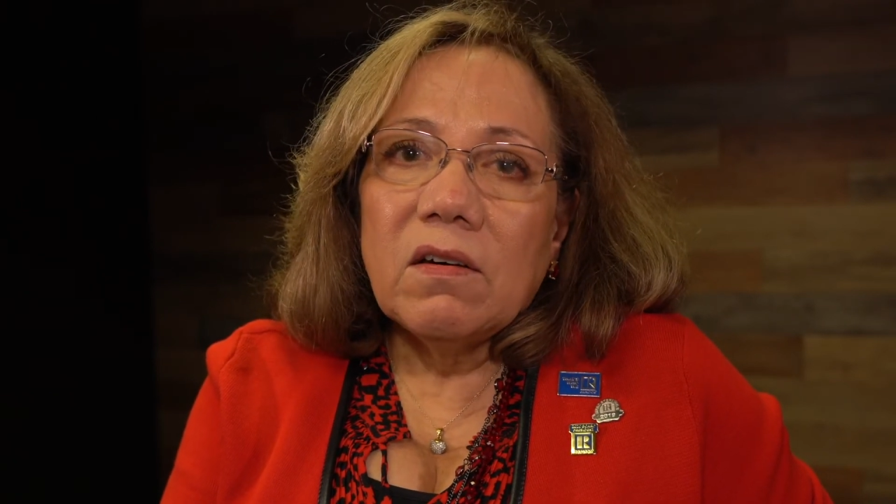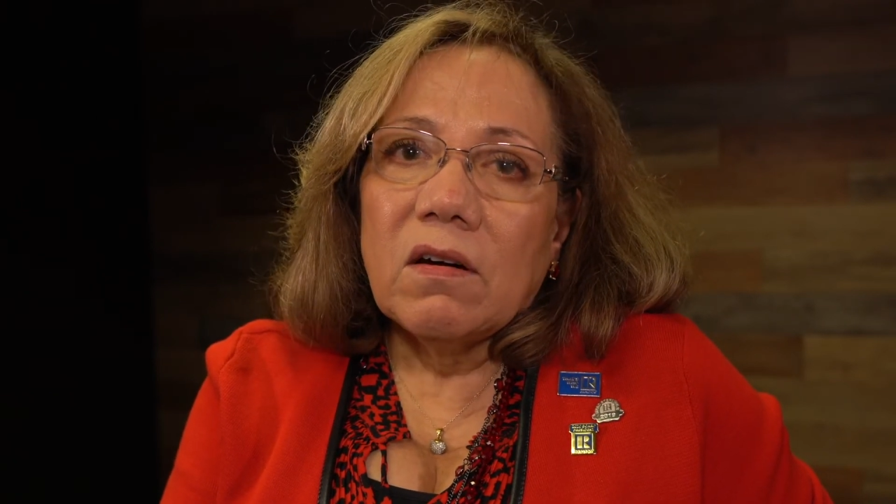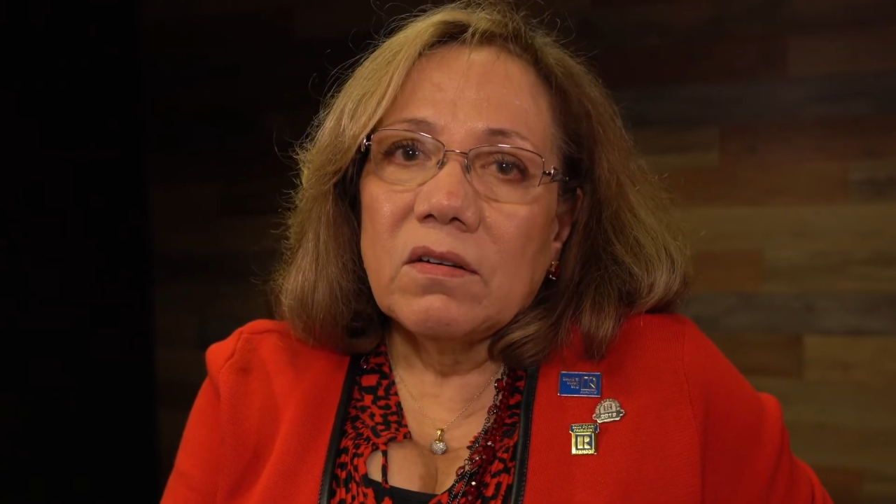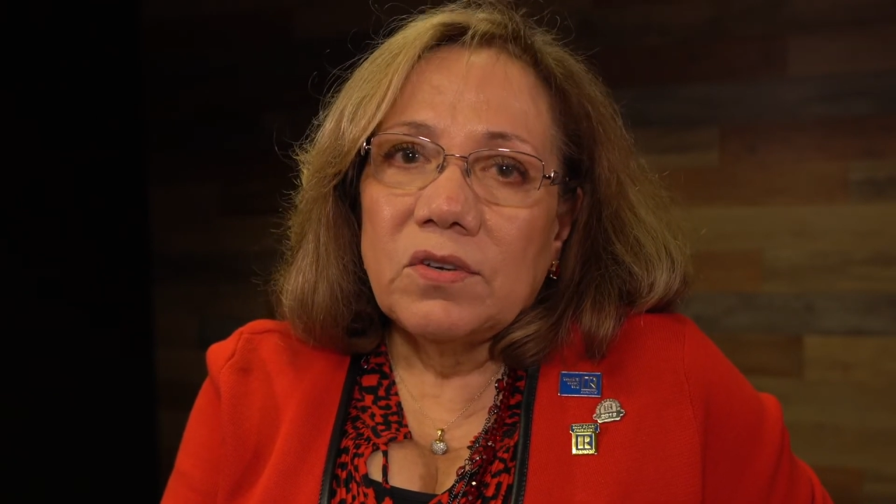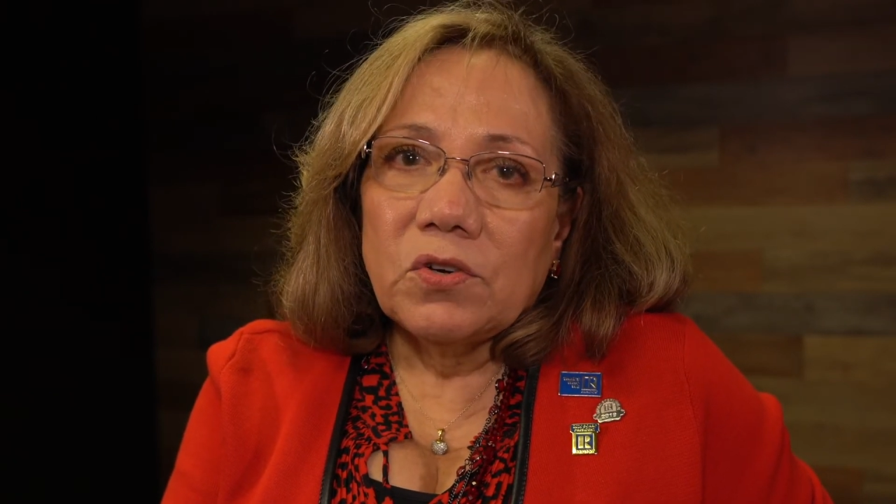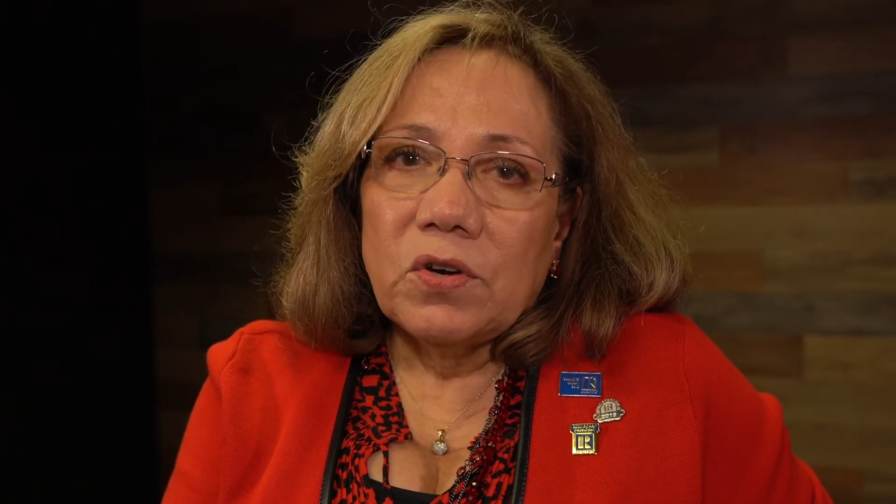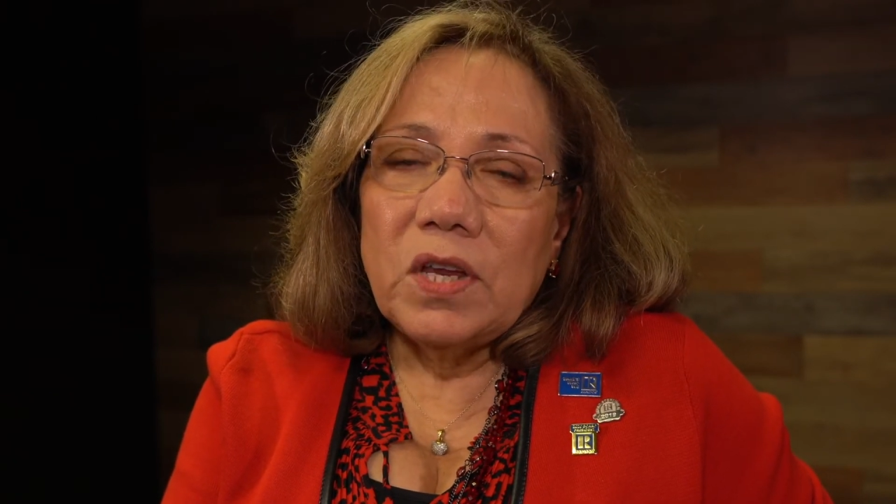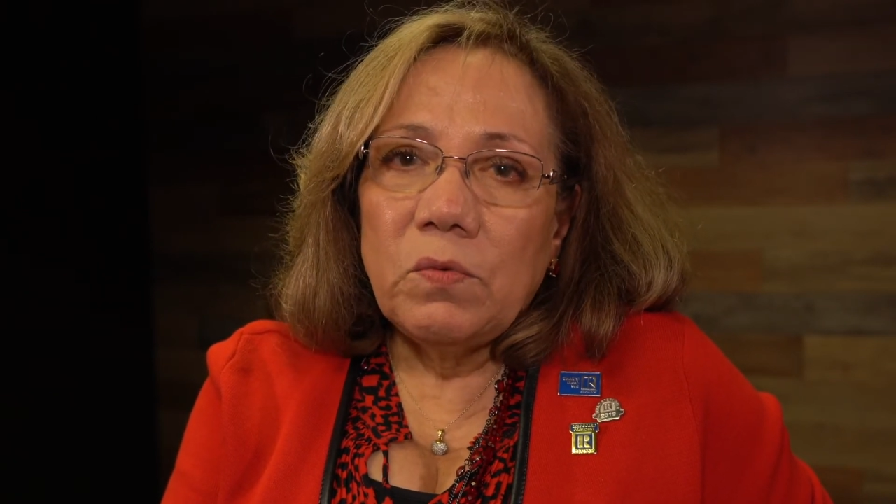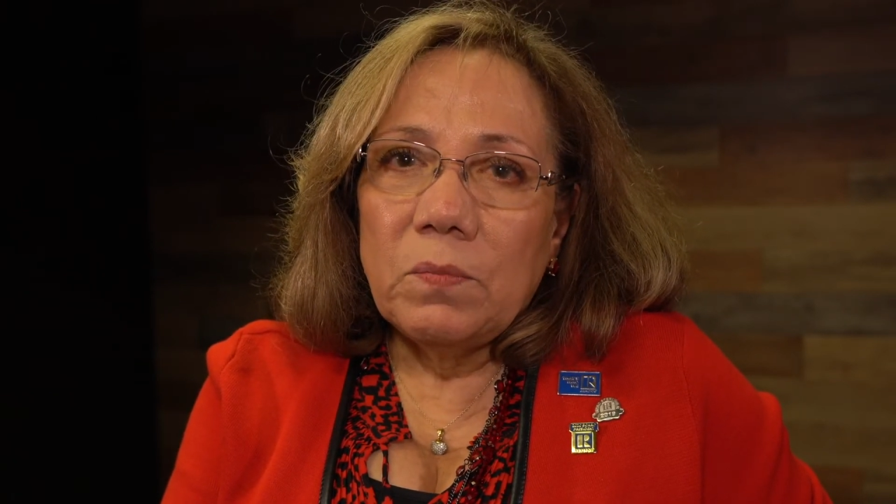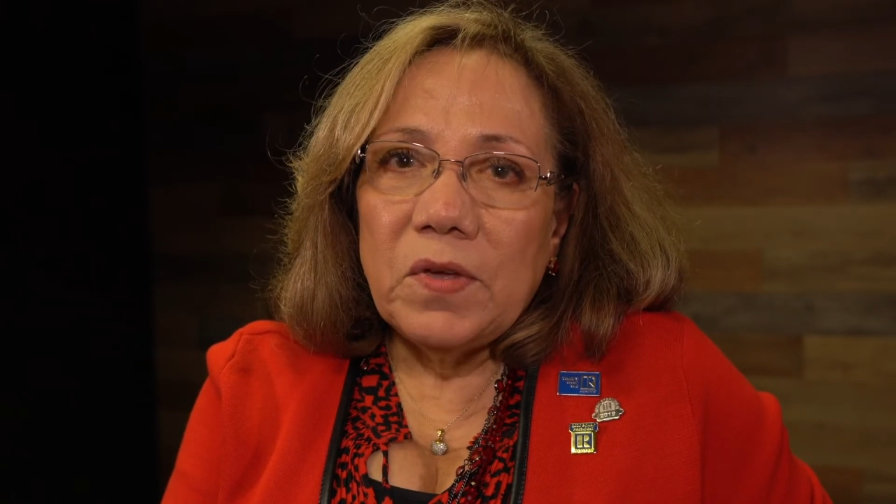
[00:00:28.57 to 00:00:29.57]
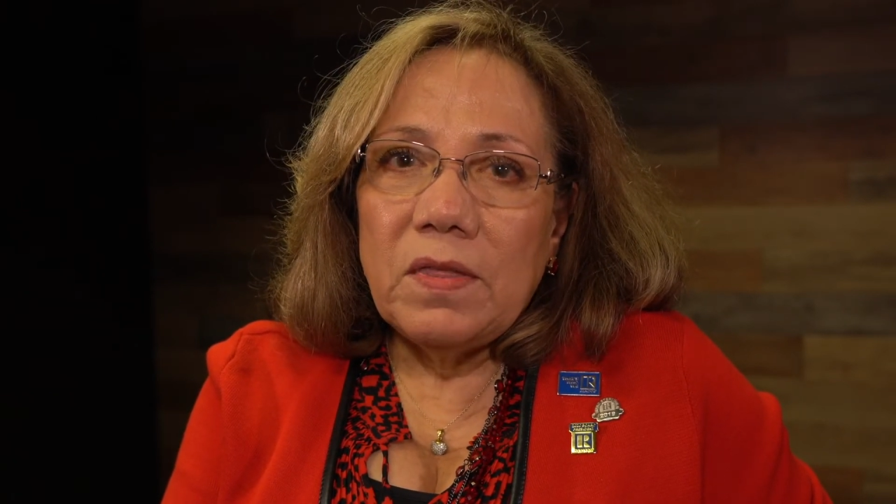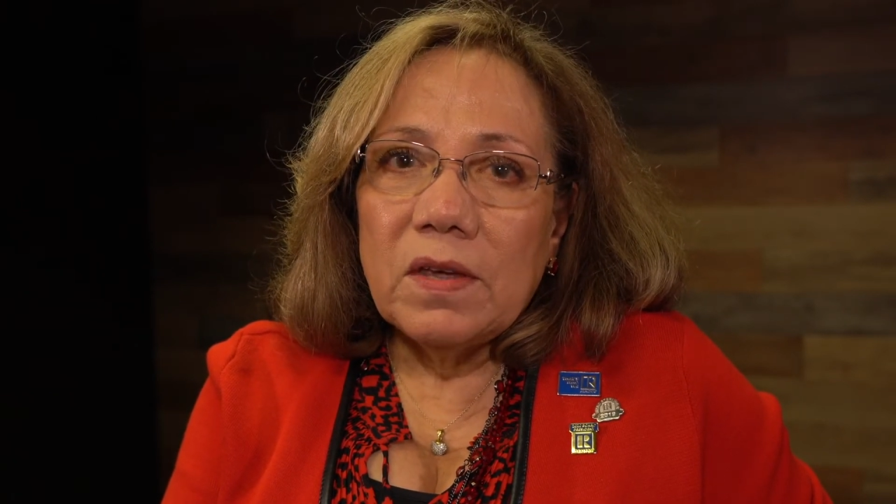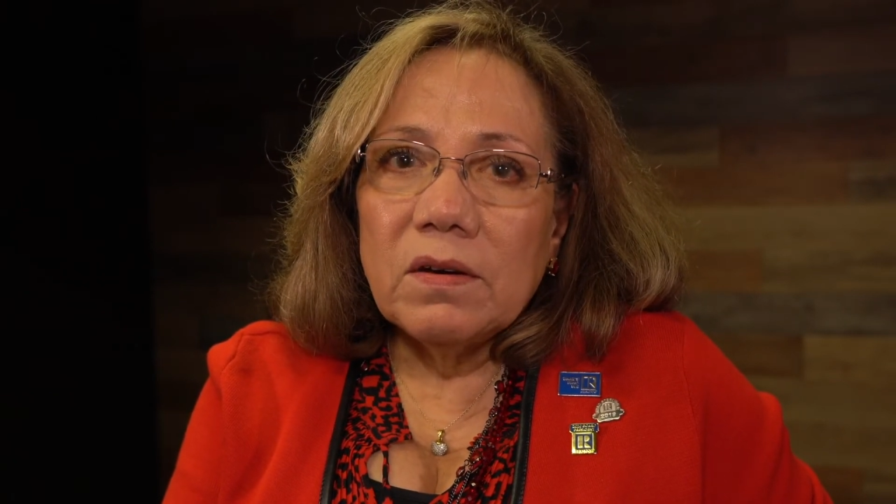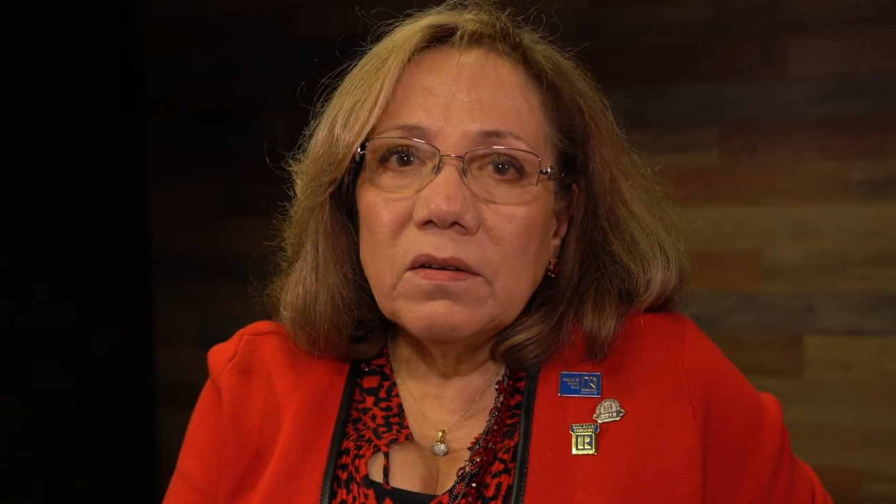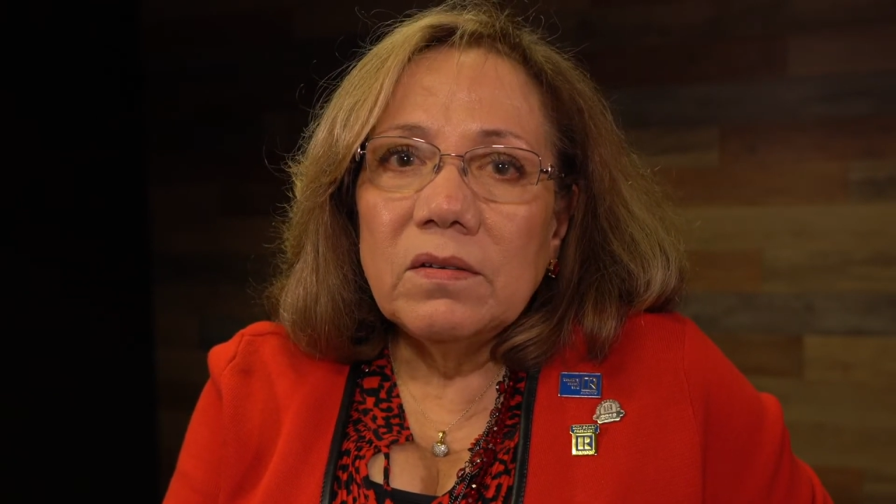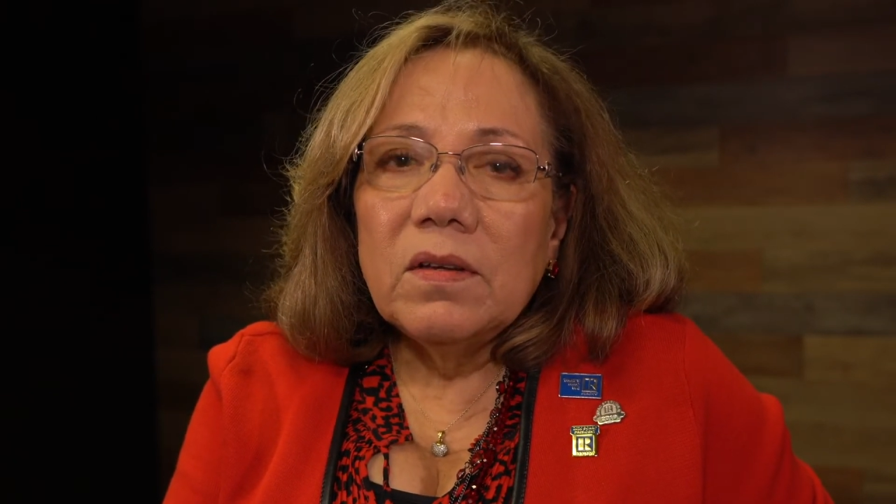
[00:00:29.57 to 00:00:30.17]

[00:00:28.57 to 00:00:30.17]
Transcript: our attorney, will be there.